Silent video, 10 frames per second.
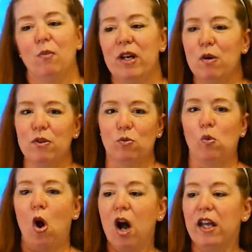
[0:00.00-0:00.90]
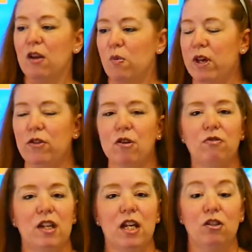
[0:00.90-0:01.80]
When he was walking with
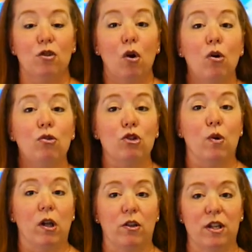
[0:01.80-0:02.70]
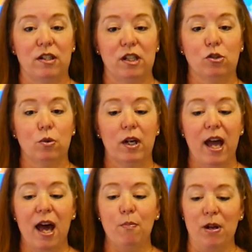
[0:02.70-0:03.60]
you, that he told you all of these things were
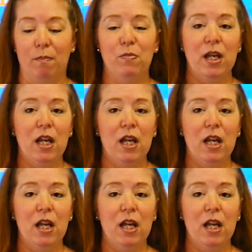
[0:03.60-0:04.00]
going to happen.